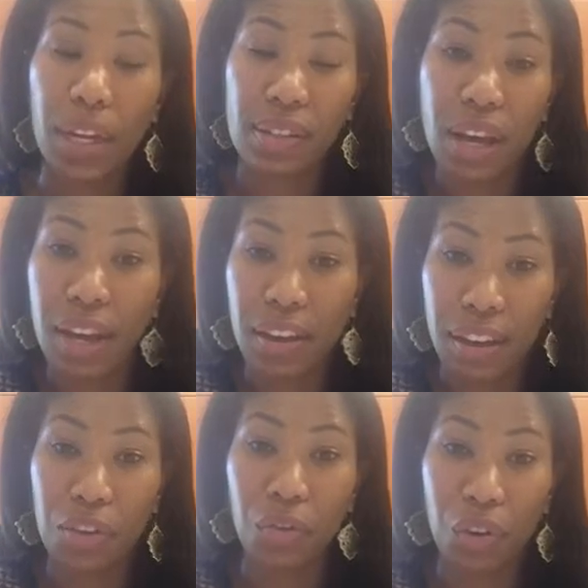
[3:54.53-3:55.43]
As
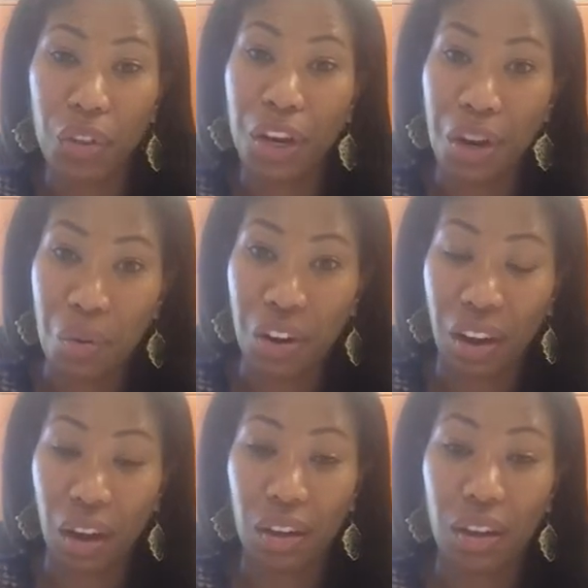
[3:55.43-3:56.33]
in the field that I
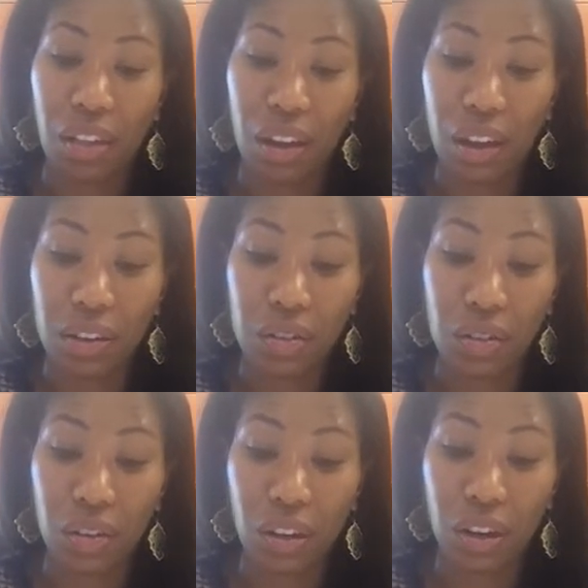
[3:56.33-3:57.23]
work in,
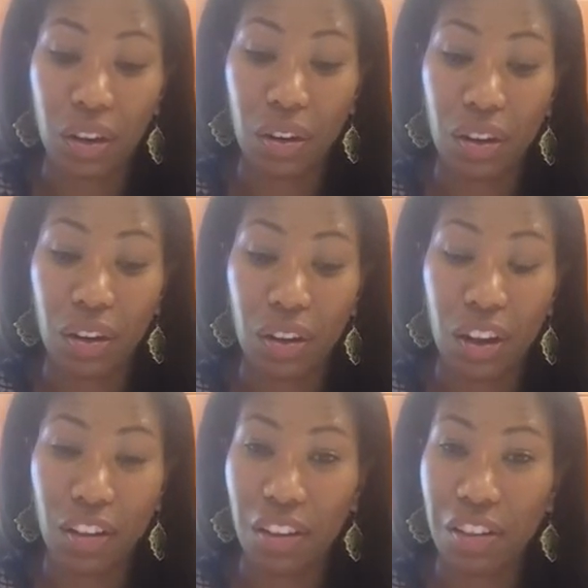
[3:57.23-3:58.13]
that
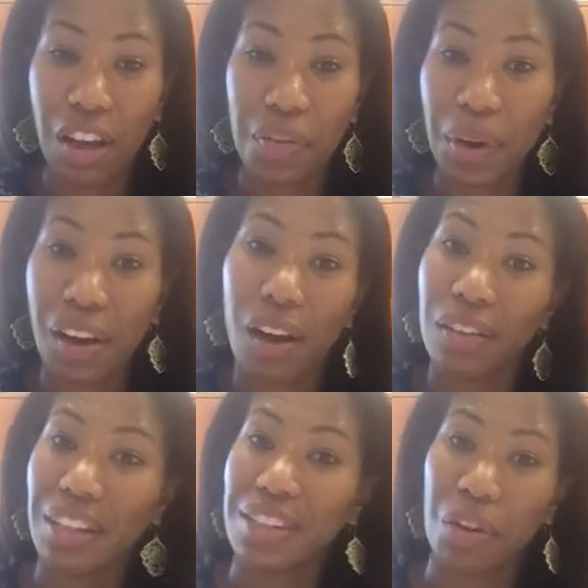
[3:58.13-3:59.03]
a lot of my
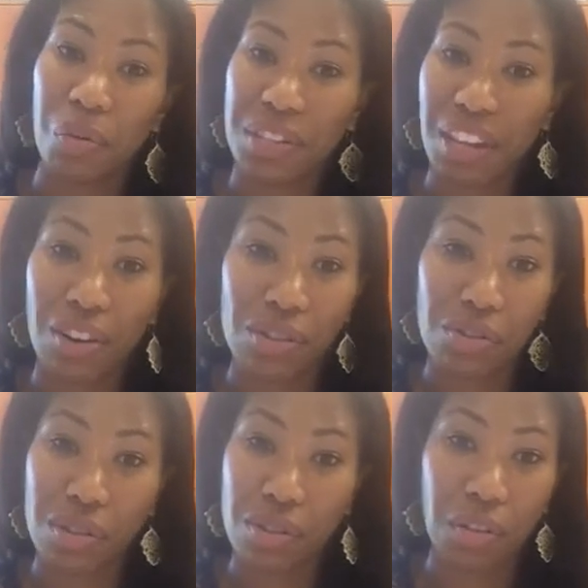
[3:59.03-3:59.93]
colleagues, like we say, our
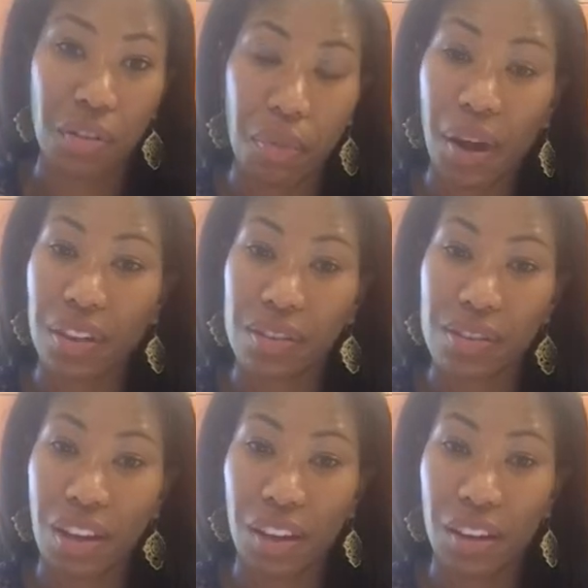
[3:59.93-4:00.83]
students the
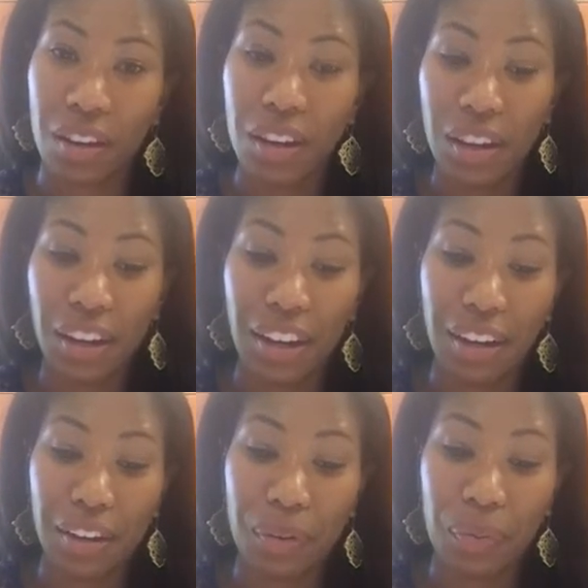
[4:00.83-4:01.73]
best, and
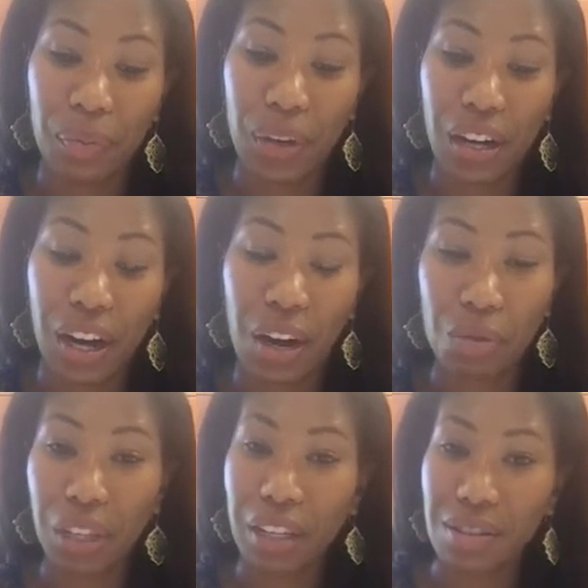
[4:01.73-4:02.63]
I
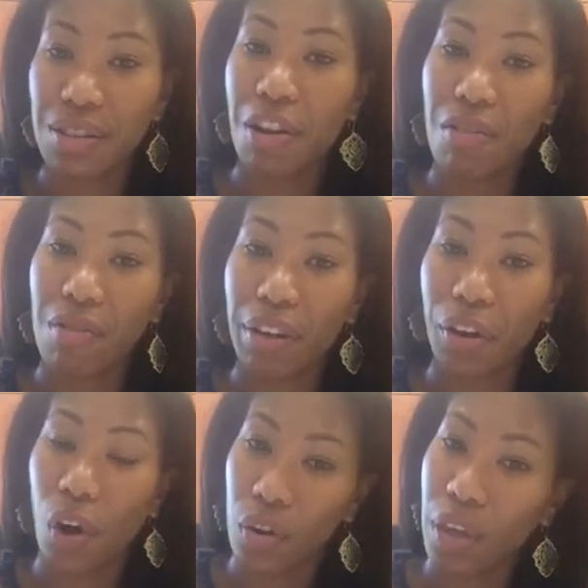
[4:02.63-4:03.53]
would like to know,
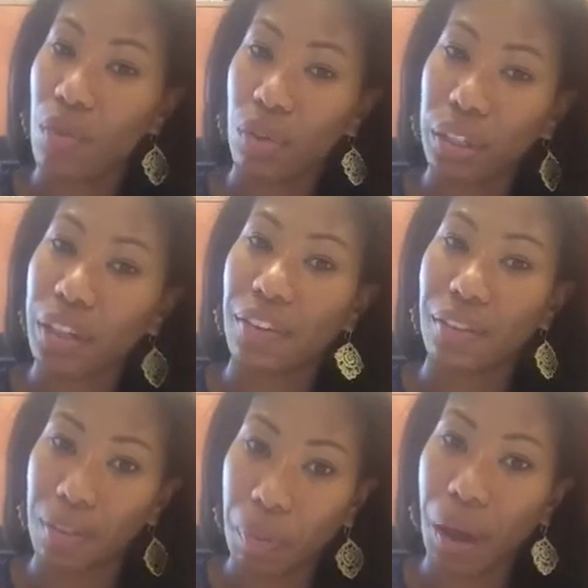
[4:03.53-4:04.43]
like, are they
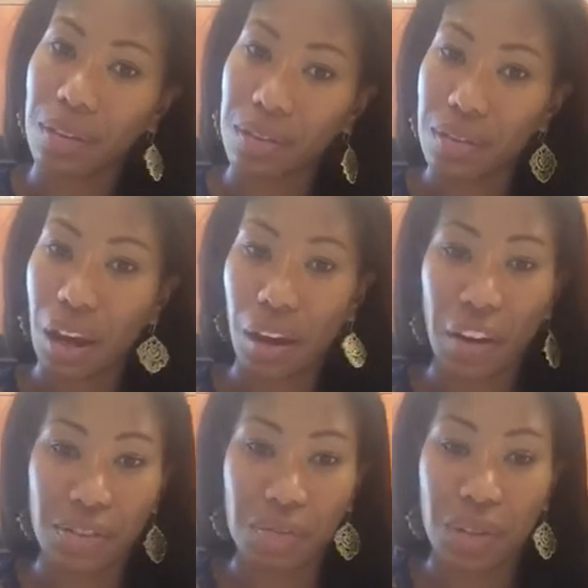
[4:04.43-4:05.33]
really the best, and
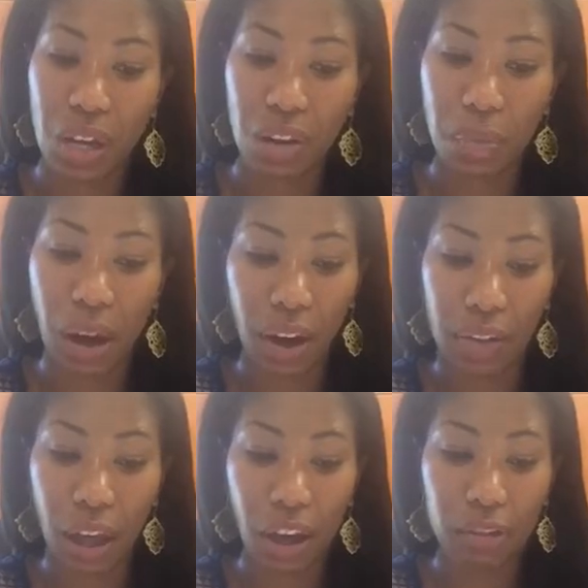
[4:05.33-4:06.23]
have some data
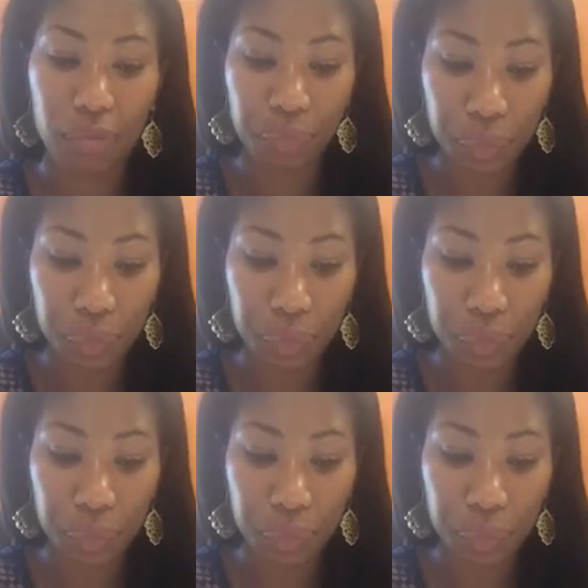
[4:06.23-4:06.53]
behind that.